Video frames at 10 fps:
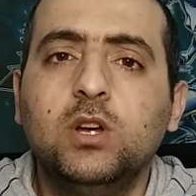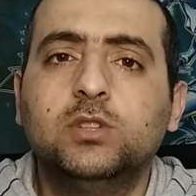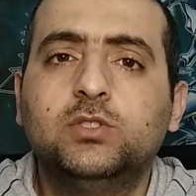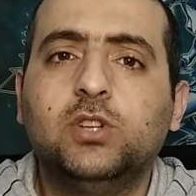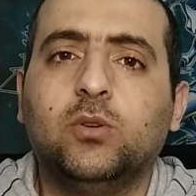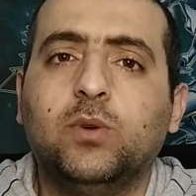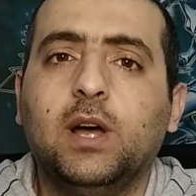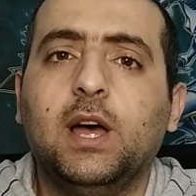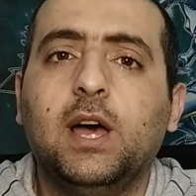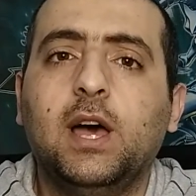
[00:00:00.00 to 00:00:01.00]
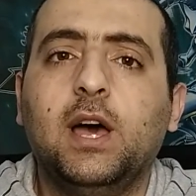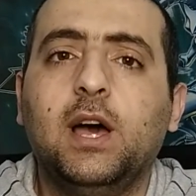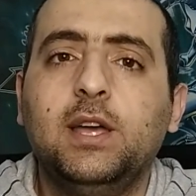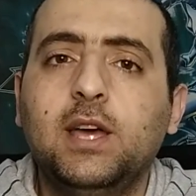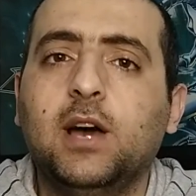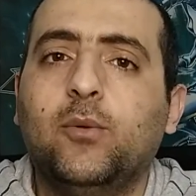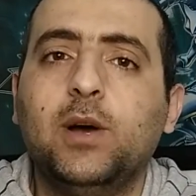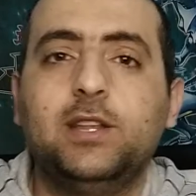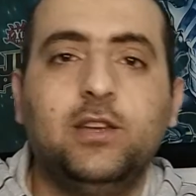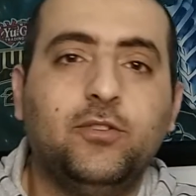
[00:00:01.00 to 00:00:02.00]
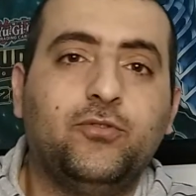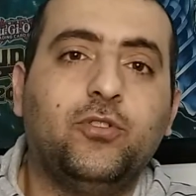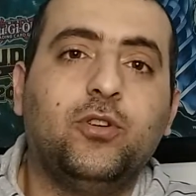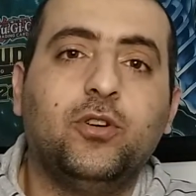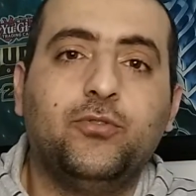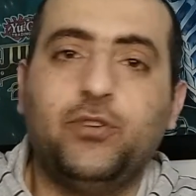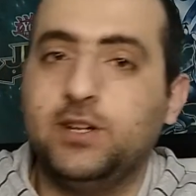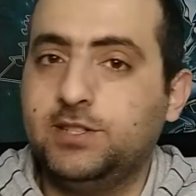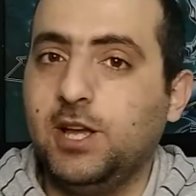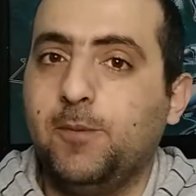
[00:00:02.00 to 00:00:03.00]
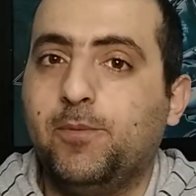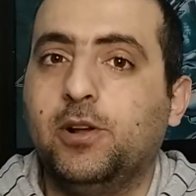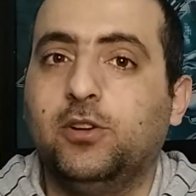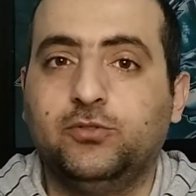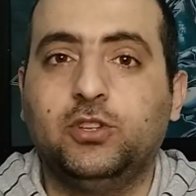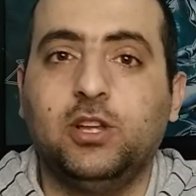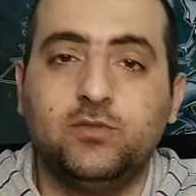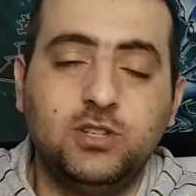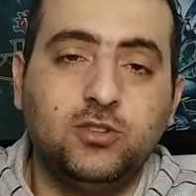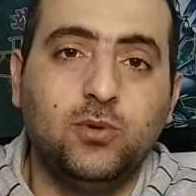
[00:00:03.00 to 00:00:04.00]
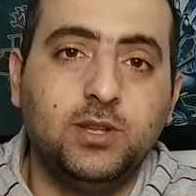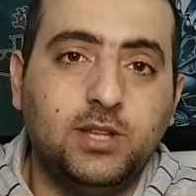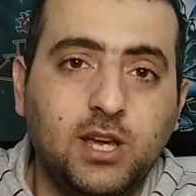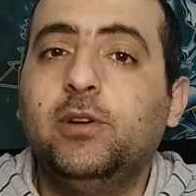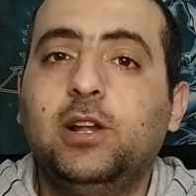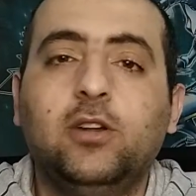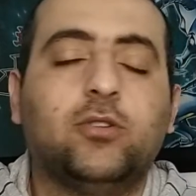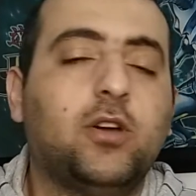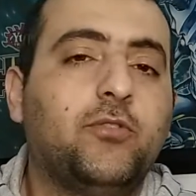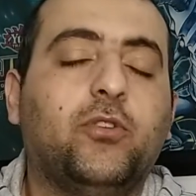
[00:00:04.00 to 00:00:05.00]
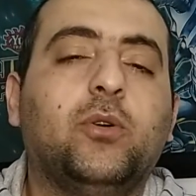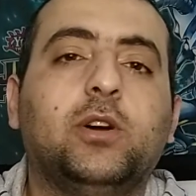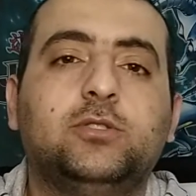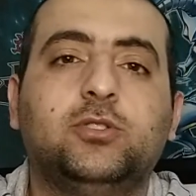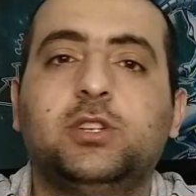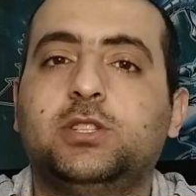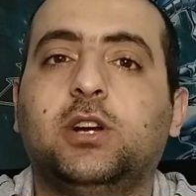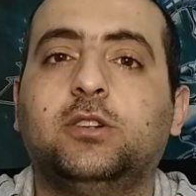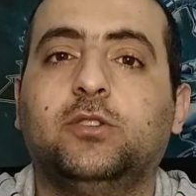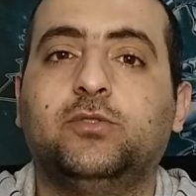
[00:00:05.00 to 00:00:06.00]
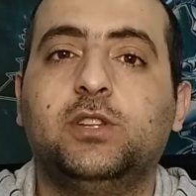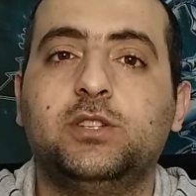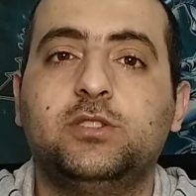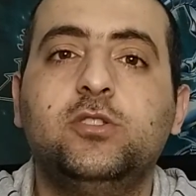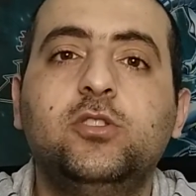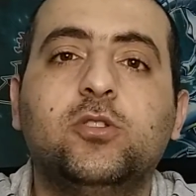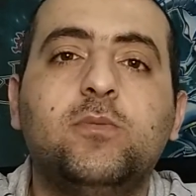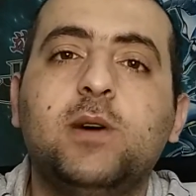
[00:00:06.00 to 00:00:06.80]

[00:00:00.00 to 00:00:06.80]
So, yeah, waiting for 1st April of 2020. Really looking forward to the start of this new